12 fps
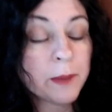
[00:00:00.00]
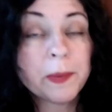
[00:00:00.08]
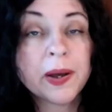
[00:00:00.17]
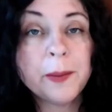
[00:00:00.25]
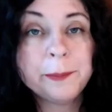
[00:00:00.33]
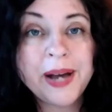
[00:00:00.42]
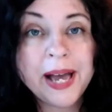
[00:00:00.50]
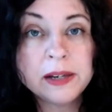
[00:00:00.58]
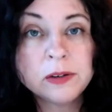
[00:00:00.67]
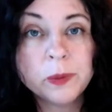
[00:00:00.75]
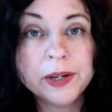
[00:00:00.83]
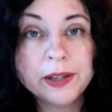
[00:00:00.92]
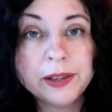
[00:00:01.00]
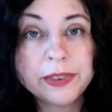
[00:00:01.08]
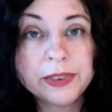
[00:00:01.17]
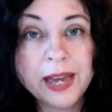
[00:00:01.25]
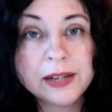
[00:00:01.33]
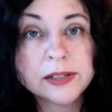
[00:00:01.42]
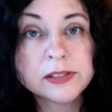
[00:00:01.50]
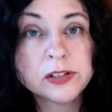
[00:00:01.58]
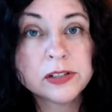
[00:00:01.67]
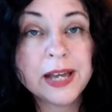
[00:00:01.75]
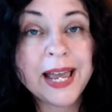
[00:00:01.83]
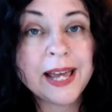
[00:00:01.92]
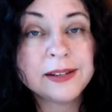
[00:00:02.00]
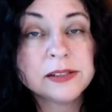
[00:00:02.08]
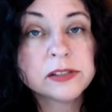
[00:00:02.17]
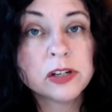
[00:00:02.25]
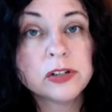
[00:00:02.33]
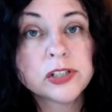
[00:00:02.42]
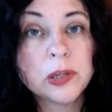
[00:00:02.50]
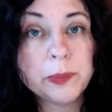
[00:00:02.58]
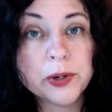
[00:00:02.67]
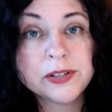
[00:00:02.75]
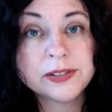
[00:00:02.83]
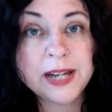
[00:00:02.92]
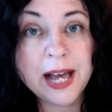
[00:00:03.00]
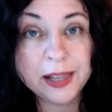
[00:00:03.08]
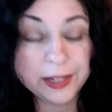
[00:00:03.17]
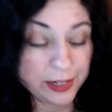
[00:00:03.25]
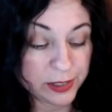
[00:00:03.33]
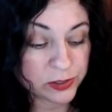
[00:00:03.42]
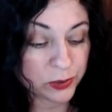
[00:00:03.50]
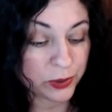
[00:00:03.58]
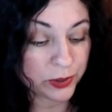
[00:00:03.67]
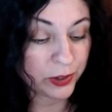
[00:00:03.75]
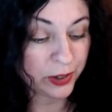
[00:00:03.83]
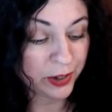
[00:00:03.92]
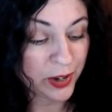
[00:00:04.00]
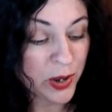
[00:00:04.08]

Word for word: Combined with antiso- antisocial personality disorder,